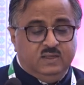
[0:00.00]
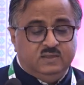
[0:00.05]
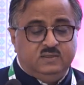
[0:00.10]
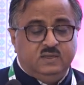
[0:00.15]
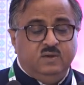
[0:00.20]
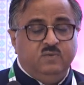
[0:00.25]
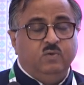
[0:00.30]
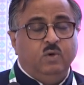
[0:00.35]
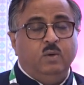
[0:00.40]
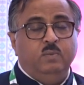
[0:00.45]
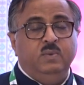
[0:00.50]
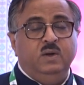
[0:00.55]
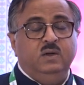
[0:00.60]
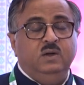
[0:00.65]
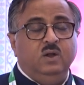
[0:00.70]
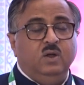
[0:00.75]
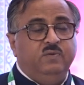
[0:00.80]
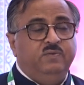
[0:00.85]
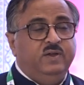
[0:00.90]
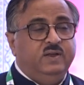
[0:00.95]
involvement
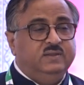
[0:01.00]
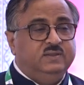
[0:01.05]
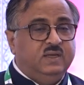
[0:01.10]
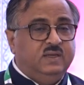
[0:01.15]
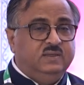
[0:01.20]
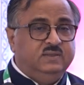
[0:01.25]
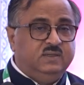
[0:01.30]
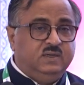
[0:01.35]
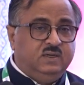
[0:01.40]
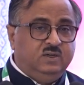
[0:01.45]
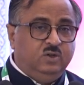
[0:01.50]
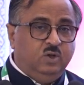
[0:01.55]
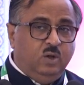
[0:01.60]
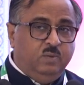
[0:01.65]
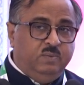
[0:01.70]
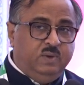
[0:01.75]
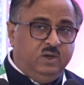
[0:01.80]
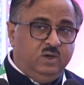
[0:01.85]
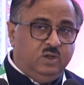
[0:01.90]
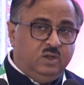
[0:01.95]
of, as I said,
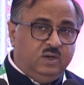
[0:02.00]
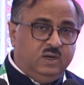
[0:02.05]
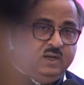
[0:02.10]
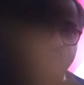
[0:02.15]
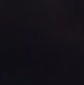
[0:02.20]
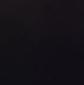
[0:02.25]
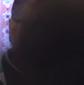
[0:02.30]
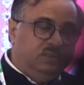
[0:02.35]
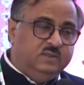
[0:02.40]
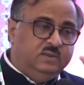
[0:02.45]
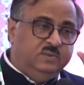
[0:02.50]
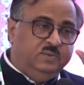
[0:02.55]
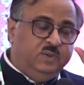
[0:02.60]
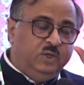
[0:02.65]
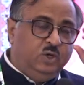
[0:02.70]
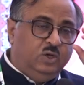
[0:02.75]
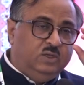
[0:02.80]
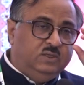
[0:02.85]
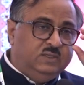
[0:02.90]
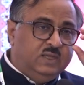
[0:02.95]
government organizations,
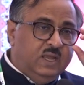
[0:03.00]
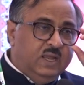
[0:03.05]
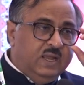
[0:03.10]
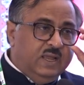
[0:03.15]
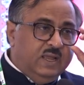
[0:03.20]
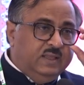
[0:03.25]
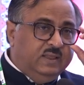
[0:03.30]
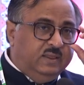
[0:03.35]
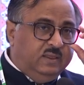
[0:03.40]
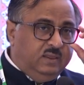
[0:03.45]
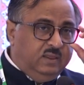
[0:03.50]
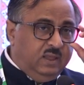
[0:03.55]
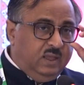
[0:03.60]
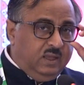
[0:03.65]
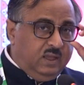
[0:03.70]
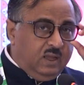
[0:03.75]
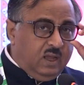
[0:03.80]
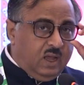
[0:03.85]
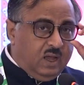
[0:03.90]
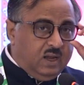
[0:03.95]
because they
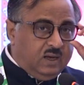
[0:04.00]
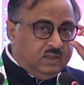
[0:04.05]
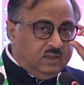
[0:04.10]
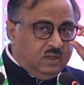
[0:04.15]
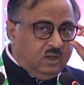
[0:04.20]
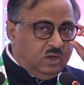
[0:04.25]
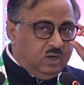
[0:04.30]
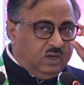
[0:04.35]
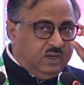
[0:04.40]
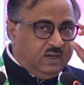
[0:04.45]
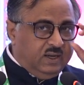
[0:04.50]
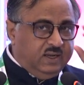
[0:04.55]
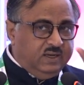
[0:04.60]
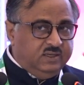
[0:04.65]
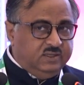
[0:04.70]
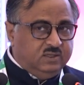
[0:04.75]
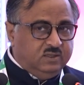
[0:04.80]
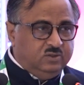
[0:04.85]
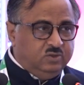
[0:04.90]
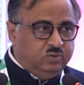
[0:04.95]
are the
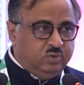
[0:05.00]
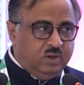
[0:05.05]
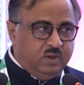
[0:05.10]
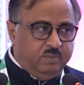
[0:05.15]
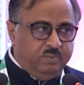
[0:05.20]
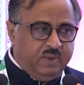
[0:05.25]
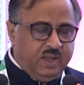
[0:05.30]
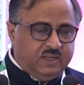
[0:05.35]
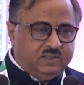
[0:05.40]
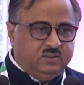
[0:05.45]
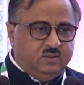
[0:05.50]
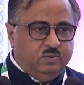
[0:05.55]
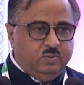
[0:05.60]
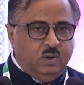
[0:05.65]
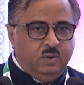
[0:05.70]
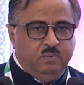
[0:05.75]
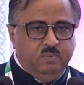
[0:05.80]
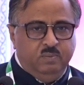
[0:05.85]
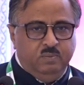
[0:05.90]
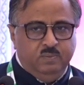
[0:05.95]
organizations where
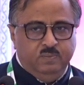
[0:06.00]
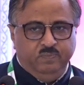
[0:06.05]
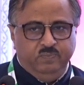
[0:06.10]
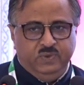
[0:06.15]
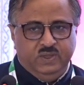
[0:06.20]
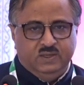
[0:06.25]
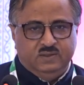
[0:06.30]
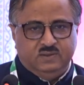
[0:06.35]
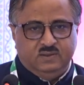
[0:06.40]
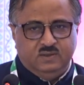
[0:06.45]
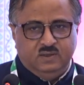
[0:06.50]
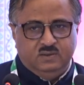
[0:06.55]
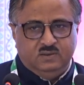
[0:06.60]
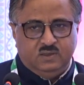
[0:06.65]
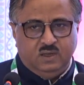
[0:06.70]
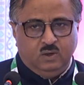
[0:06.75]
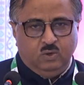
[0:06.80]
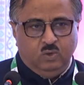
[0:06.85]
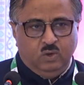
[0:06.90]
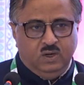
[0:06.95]
maximum this
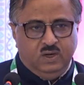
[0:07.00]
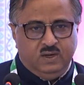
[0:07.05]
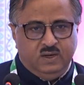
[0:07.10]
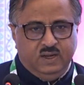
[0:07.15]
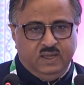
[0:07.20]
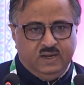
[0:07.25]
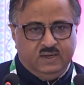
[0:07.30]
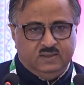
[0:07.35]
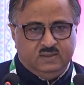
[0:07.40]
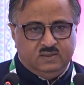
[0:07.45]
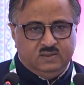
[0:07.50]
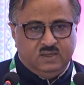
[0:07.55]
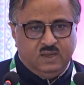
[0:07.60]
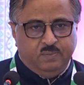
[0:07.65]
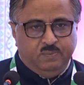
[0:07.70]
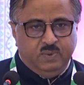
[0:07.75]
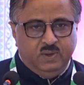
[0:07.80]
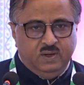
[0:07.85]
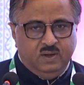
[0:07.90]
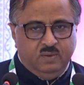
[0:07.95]
circulatory arrests
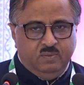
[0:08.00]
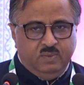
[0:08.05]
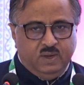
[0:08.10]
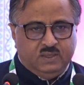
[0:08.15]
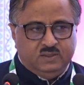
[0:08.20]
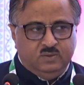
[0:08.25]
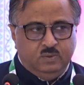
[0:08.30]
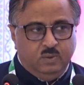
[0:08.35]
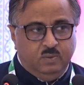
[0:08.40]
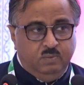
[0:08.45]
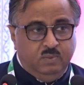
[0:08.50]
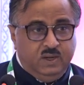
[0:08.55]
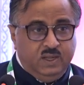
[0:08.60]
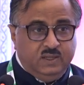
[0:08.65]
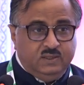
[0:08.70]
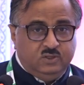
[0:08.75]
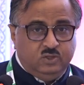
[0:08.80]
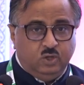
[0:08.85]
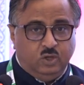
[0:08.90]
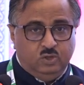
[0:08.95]
happen and maximum
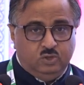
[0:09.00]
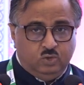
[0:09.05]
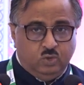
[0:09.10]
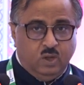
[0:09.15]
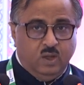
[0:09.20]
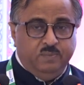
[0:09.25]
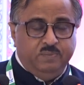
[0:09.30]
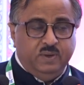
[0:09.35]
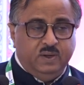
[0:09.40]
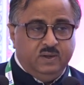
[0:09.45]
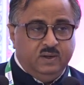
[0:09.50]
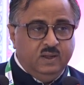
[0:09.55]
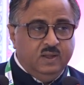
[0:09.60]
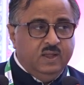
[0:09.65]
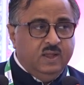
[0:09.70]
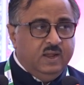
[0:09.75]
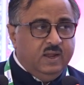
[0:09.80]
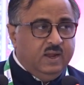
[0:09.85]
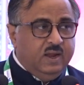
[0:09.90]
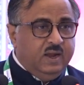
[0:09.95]
deaths also happen.
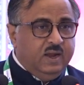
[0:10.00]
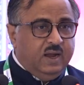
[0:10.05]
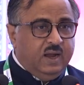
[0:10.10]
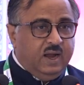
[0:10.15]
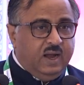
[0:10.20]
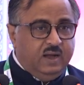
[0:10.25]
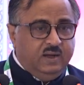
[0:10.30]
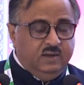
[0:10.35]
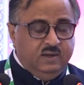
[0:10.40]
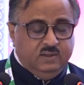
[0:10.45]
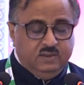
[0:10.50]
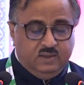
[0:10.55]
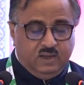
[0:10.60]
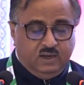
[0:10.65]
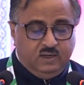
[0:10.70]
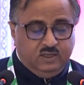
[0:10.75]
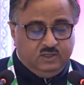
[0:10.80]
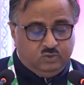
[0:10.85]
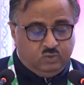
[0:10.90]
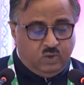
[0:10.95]
And that
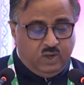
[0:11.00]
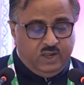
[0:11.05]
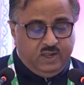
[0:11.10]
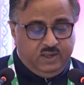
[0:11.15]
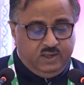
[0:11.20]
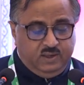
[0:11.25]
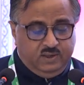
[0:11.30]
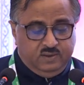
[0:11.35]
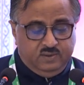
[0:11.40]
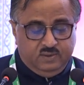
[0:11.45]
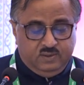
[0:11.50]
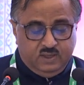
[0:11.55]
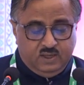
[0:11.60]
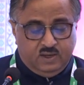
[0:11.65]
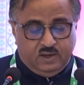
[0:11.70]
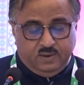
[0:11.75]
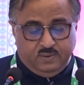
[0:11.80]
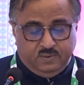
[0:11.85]
is why their